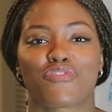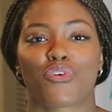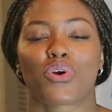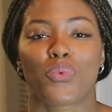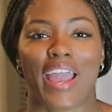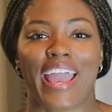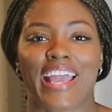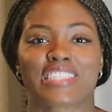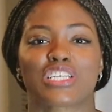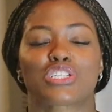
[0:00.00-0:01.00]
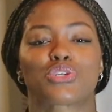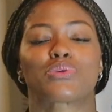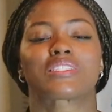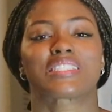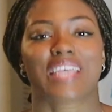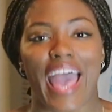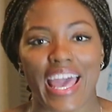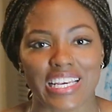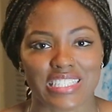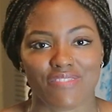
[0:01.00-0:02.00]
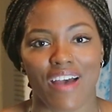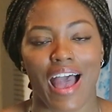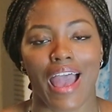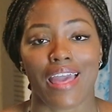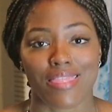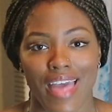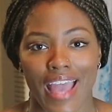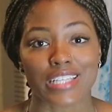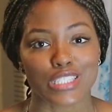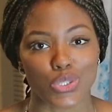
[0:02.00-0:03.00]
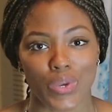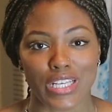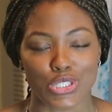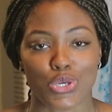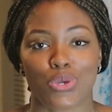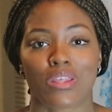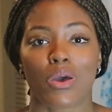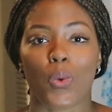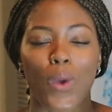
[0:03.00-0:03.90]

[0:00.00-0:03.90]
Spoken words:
for ways to satisfy that sweet tooth,